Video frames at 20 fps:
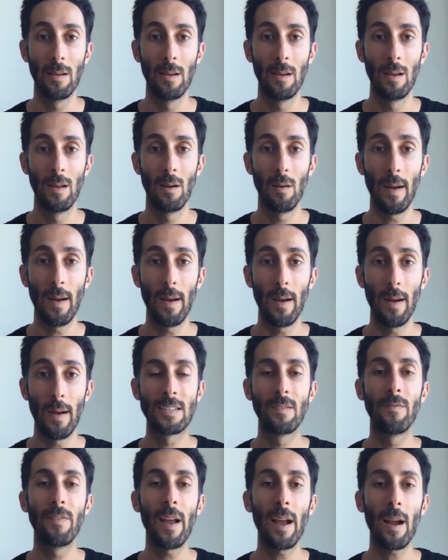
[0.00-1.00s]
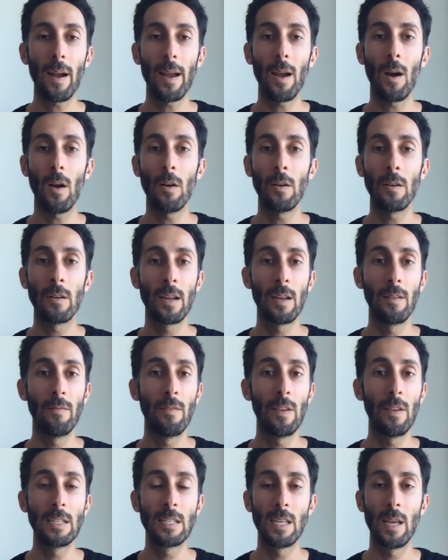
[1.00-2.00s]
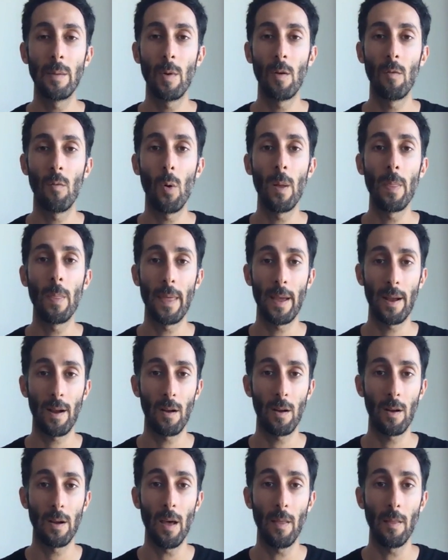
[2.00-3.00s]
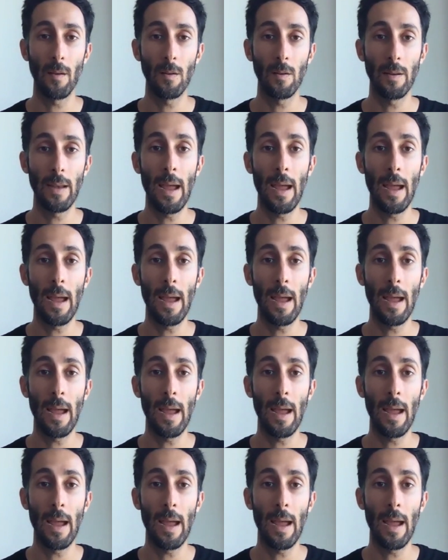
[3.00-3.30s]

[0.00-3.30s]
right, it's very hard to convince them of one thing or another.